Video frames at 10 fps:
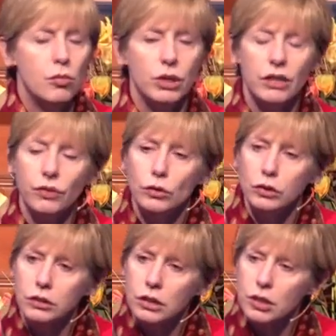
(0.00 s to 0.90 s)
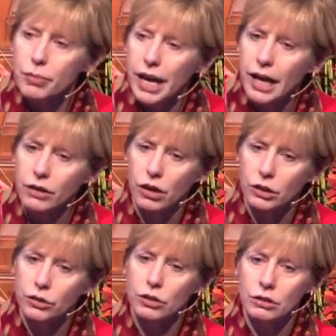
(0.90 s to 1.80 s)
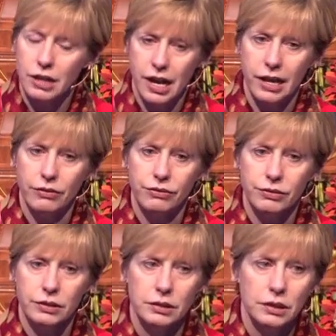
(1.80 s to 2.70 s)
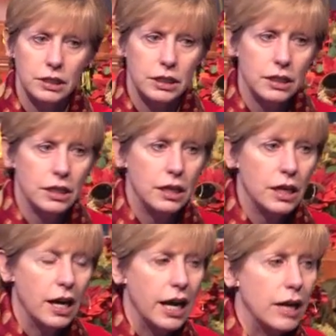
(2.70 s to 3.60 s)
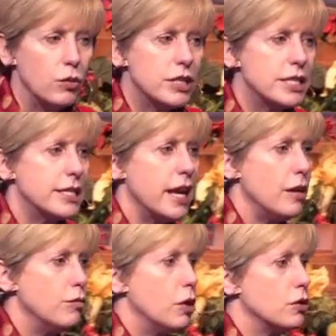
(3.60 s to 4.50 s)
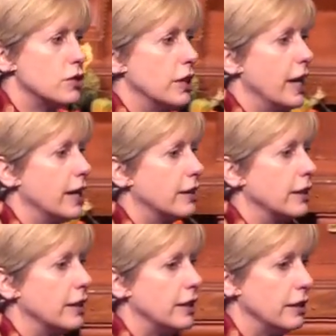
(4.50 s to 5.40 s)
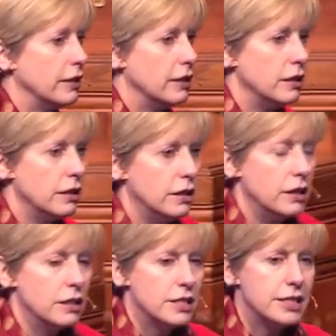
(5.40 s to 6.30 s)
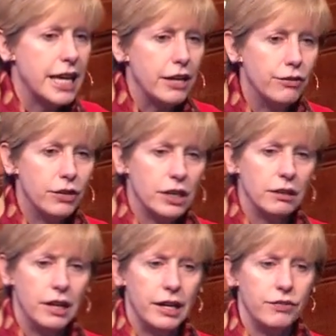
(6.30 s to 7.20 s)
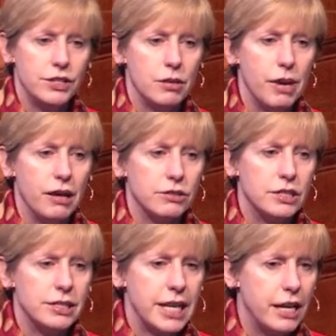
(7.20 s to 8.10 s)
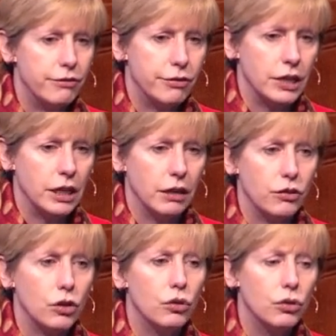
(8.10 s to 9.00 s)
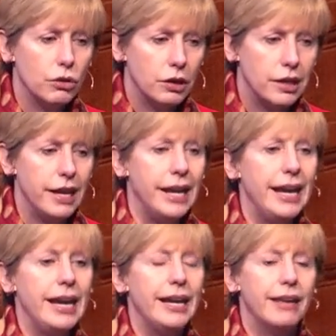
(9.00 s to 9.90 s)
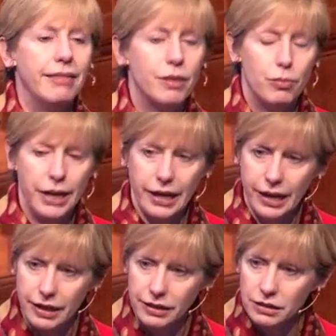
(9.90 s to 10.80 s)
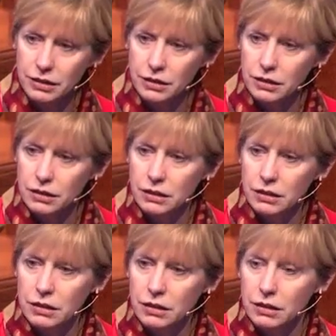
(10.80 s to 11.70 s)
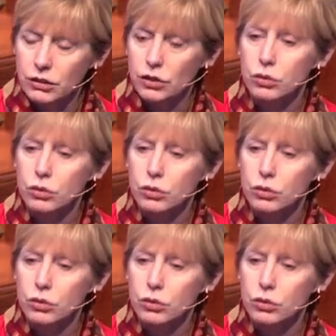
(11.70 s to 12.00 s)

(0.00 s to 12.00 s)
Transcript: But if you look back on your life, I would say most likely, savoring life is about savoring the good and the bad, the